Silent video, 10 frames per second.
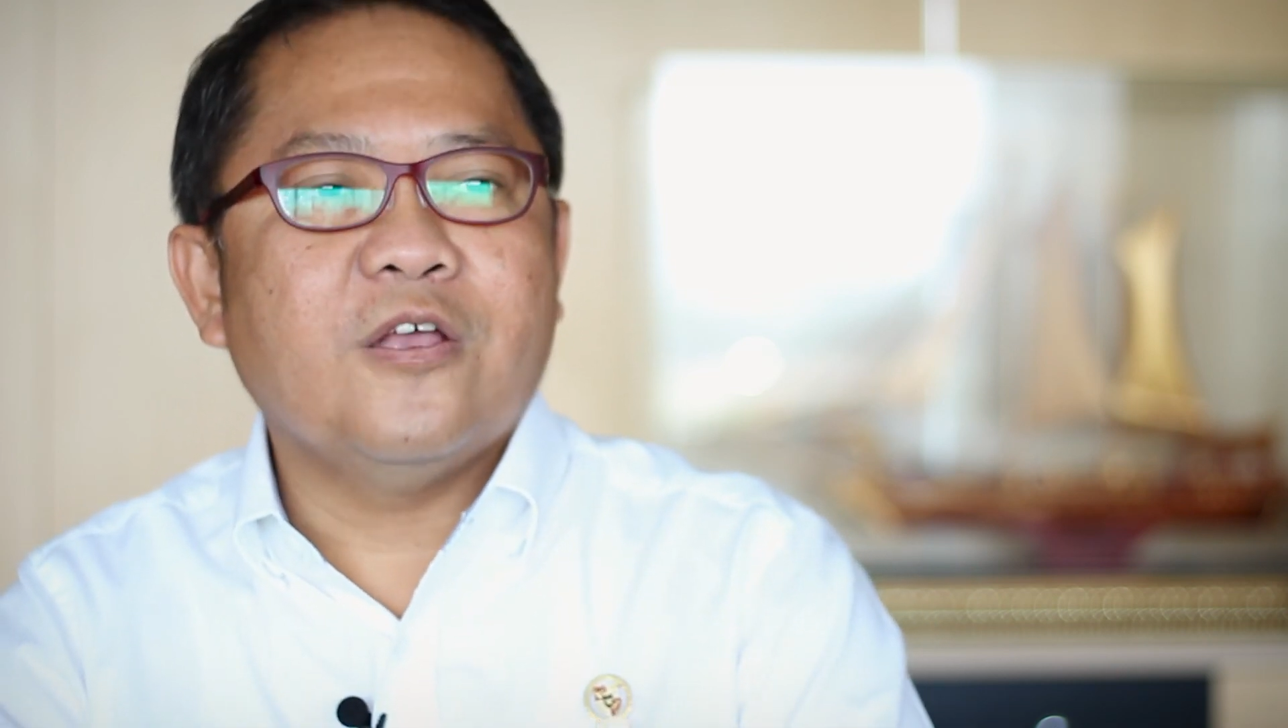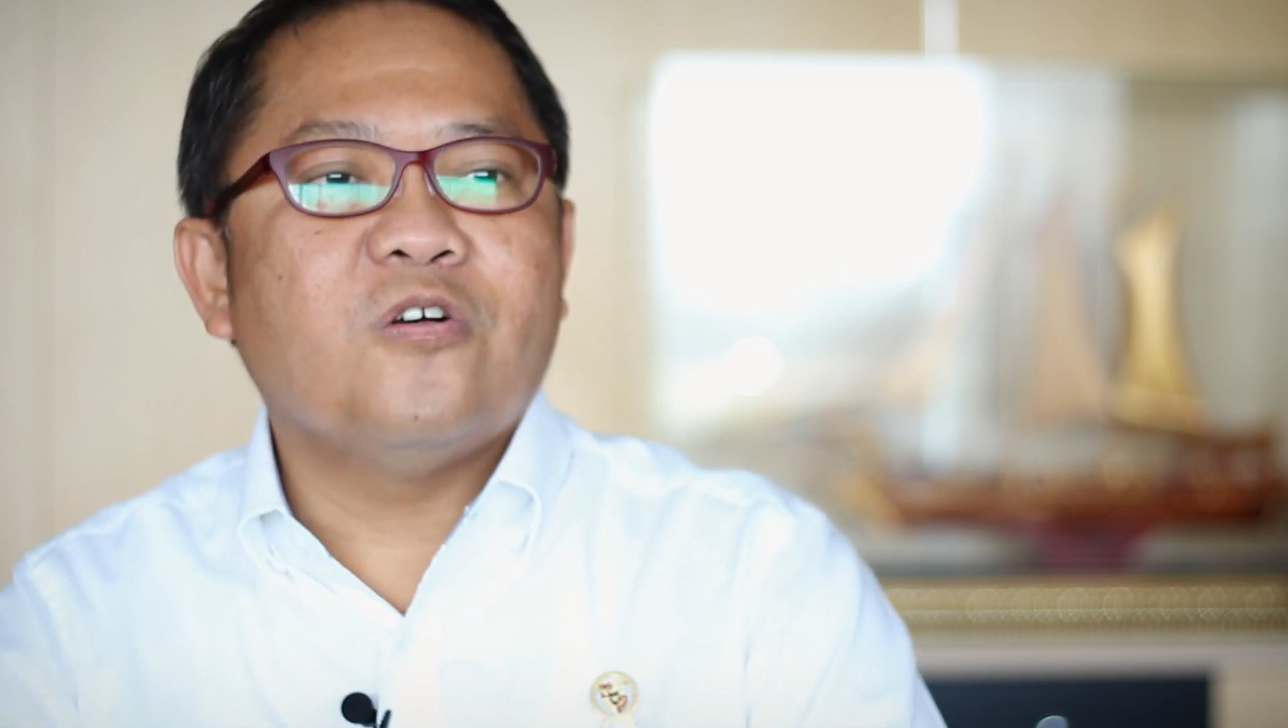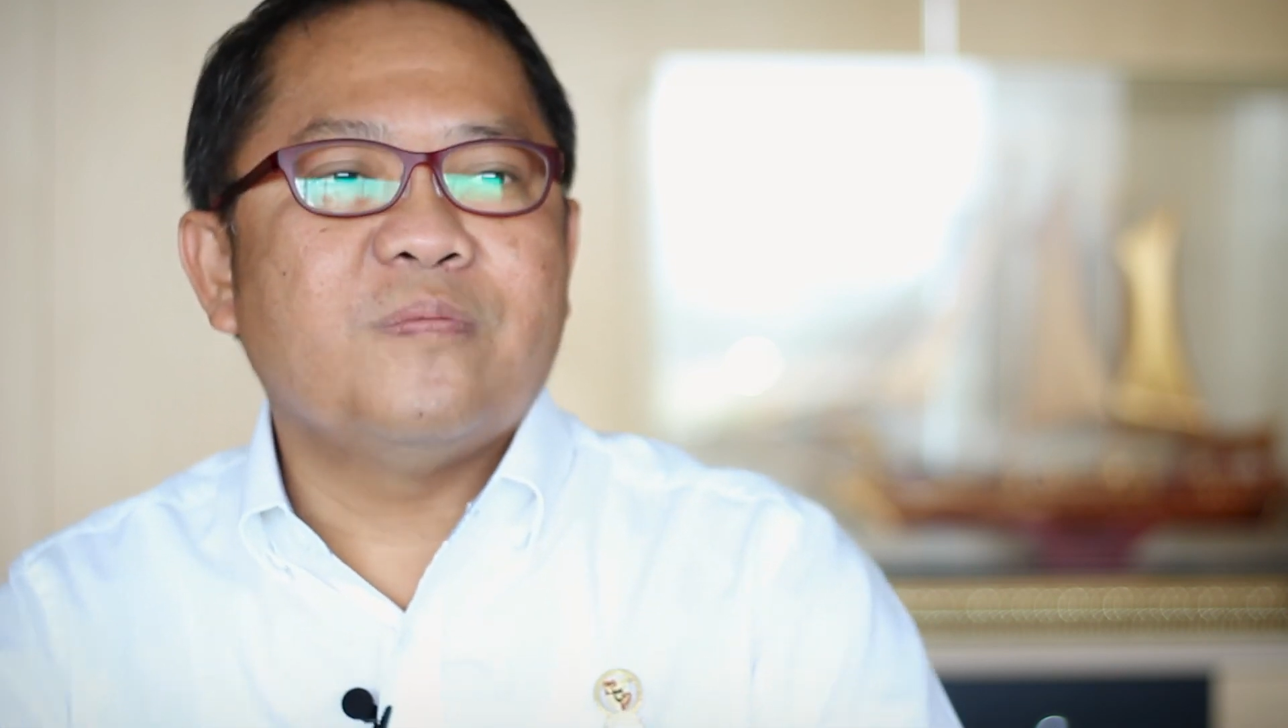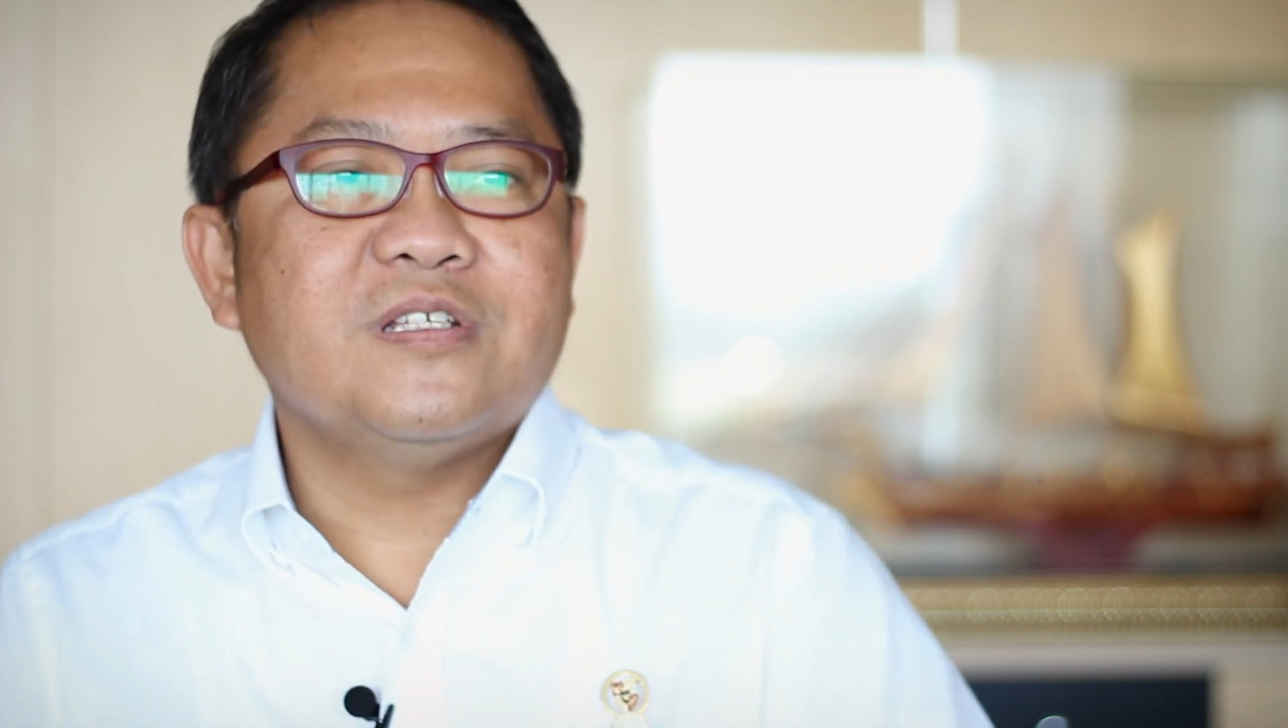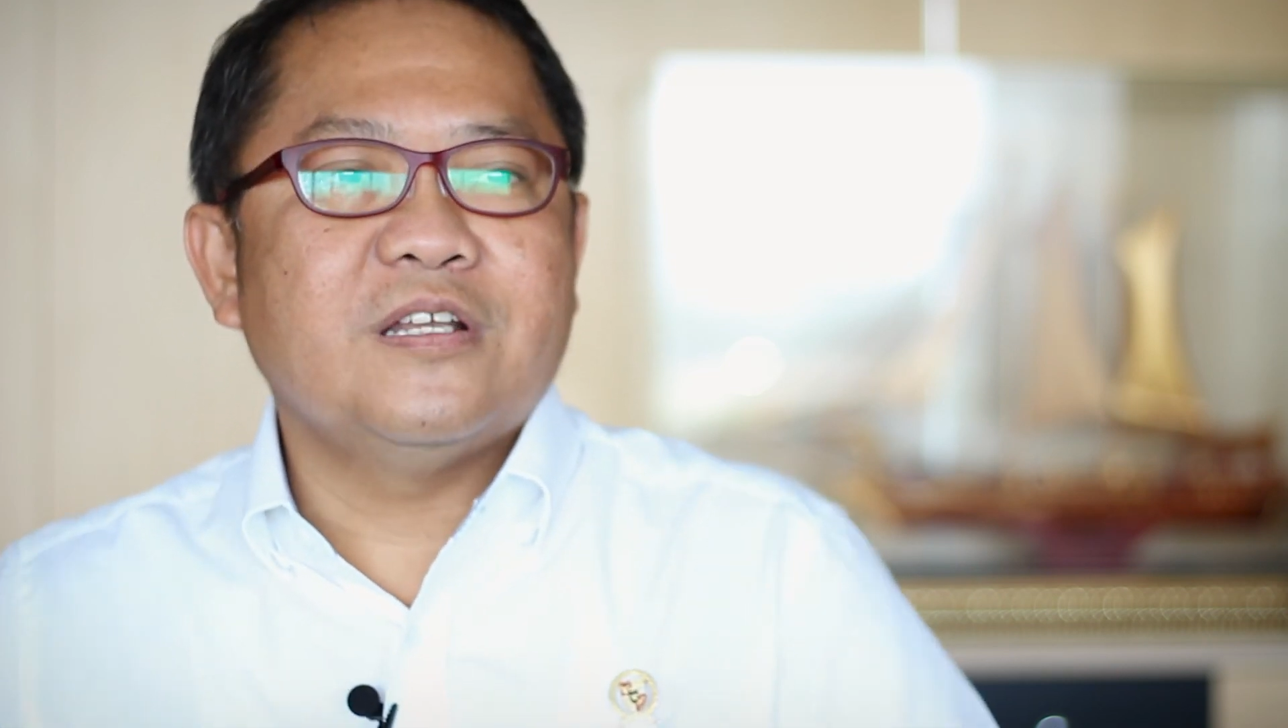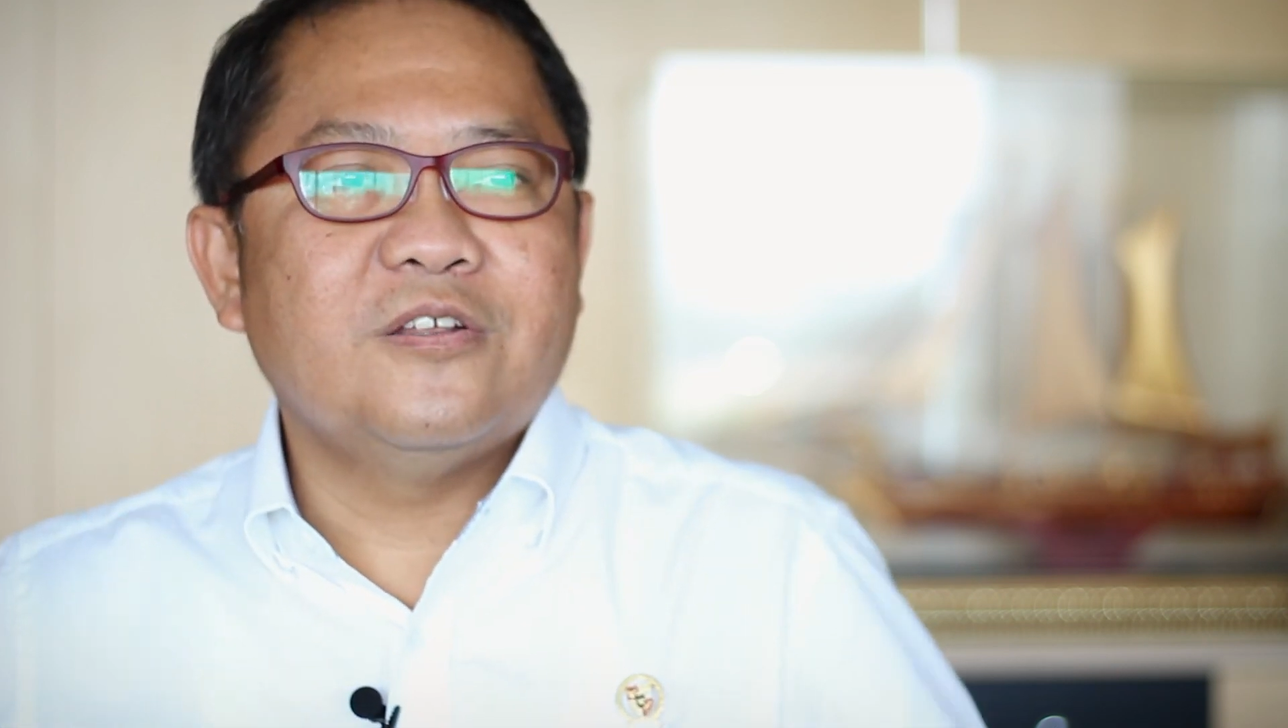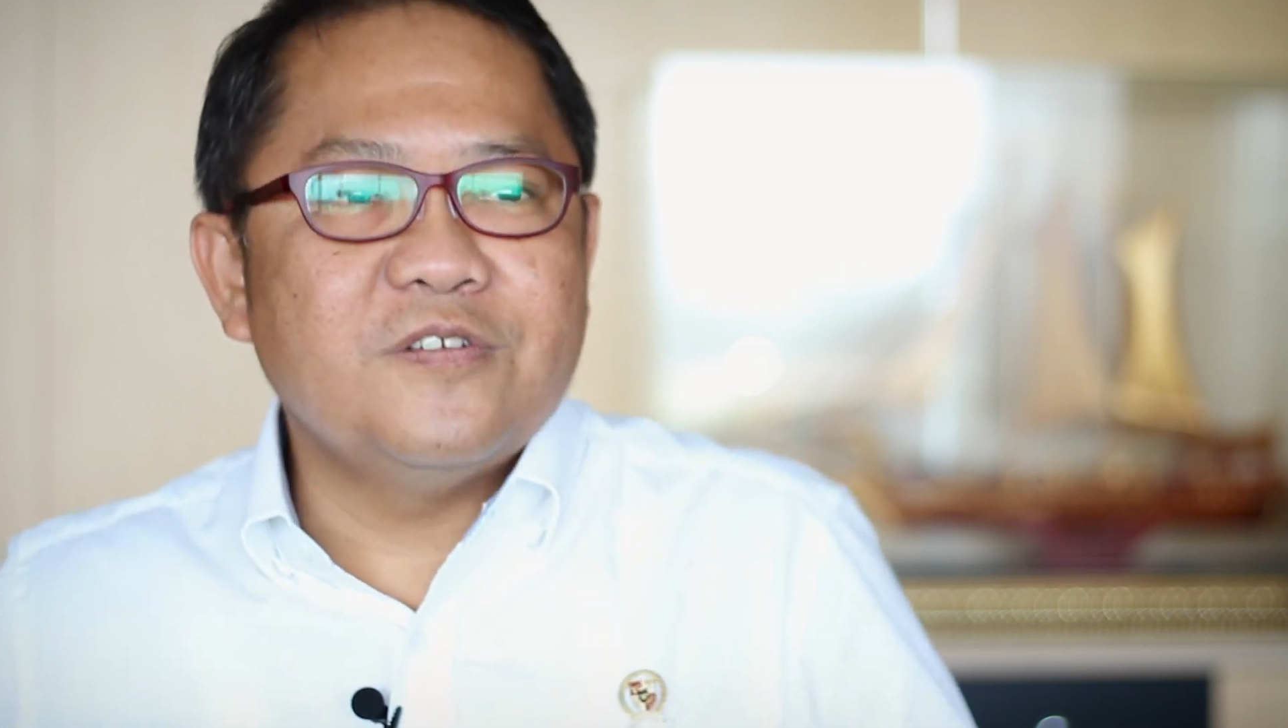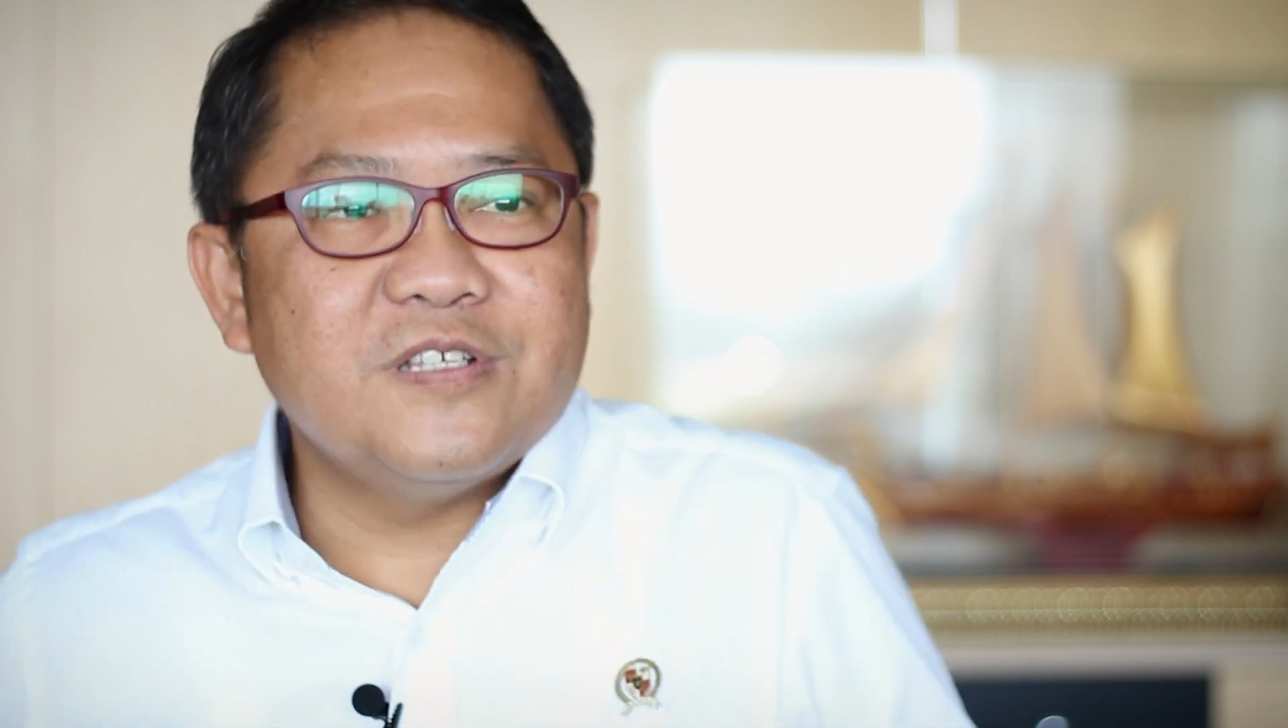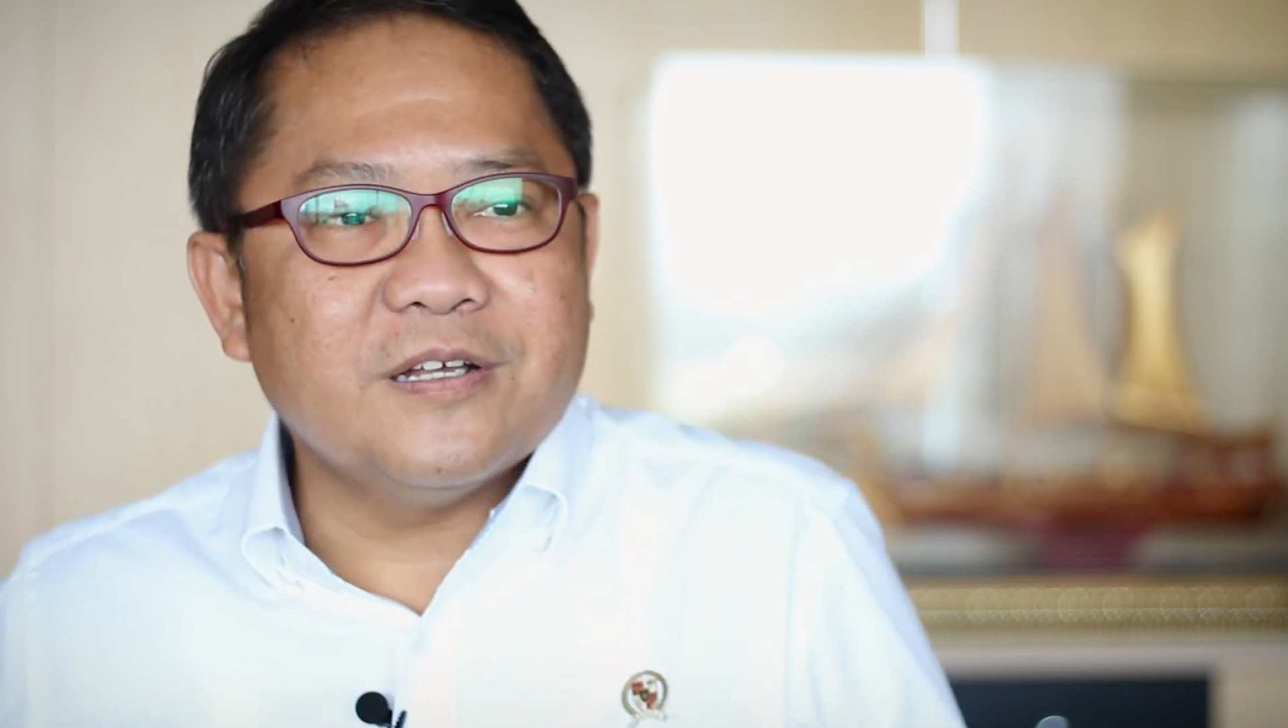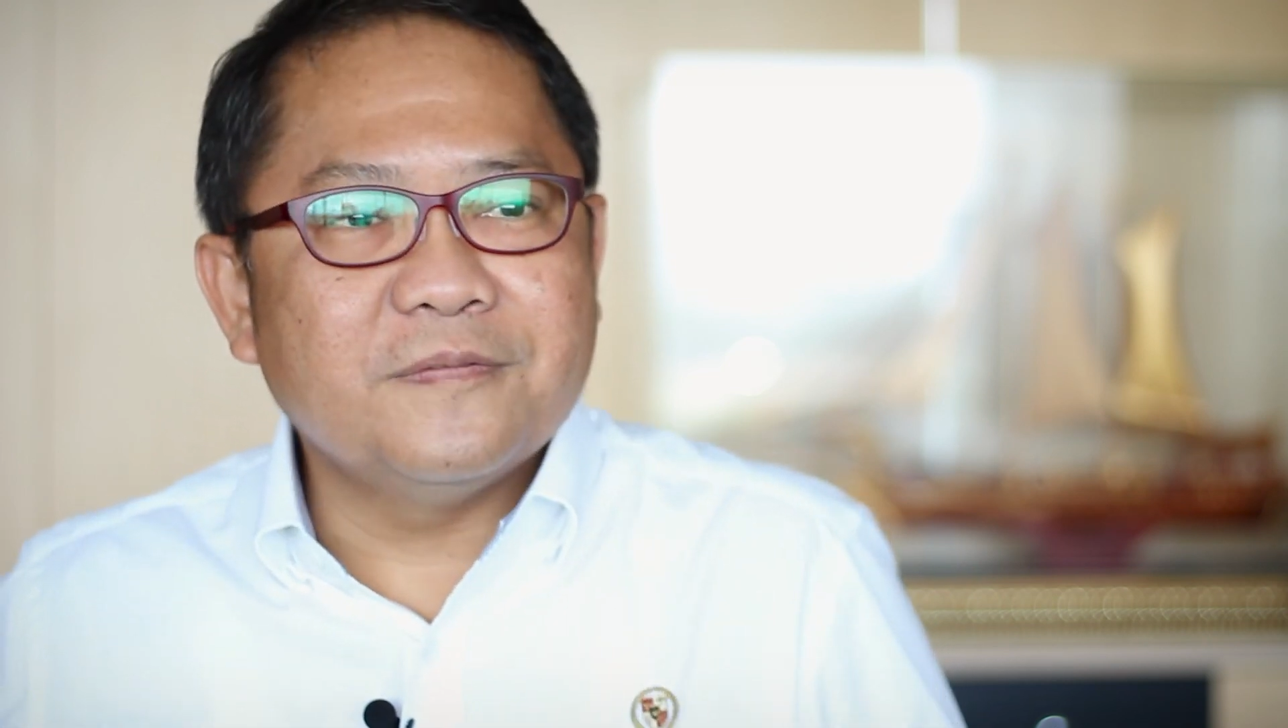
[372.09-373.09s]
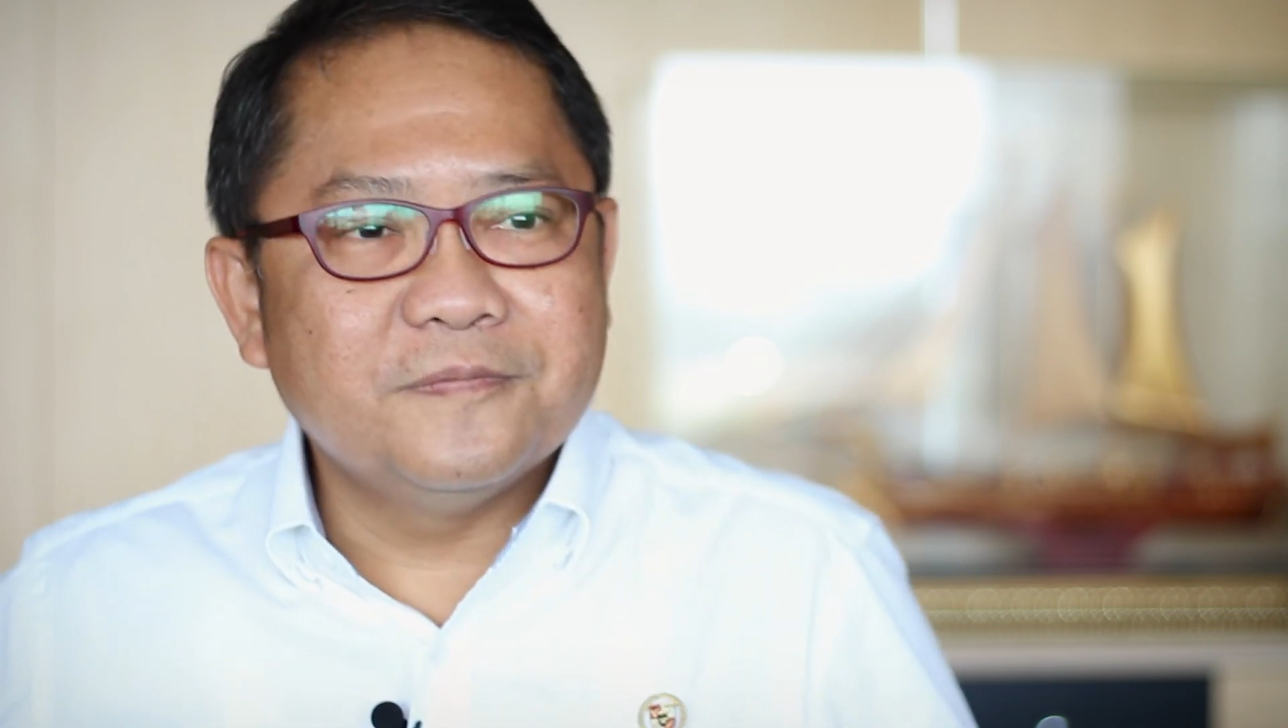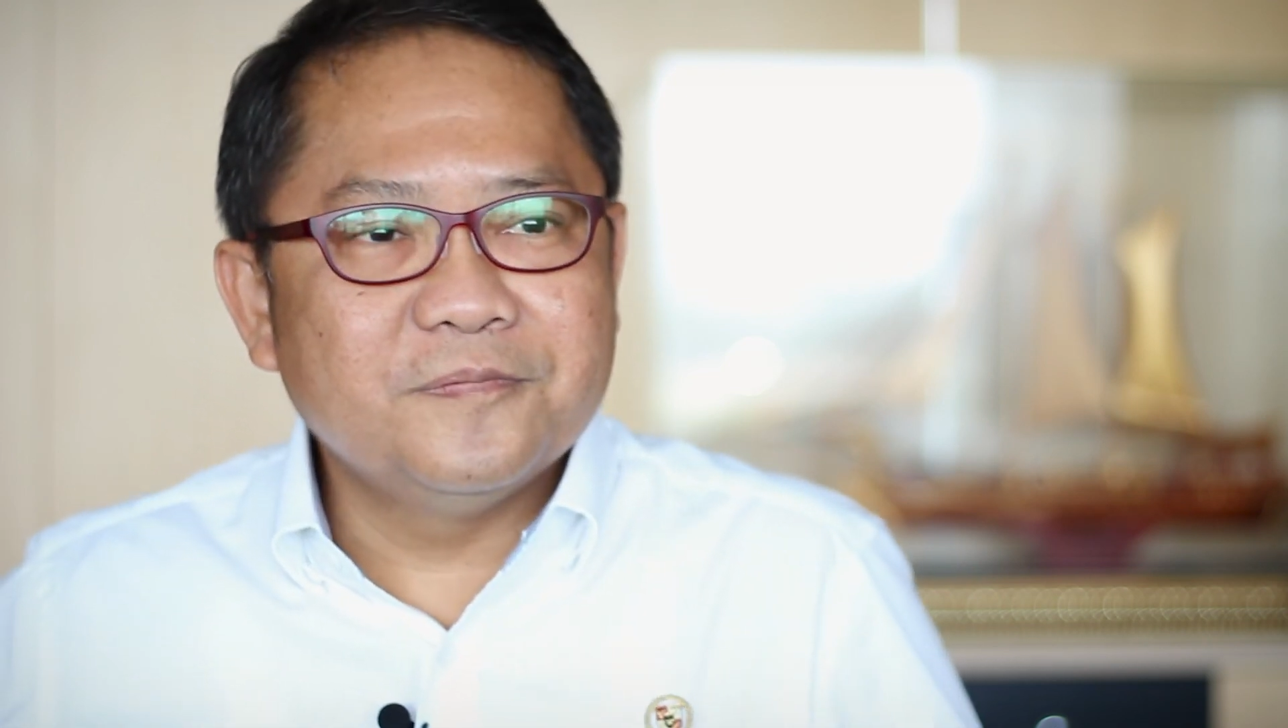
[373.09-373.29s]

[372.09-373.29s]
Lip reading: e-commerce in Indonesia.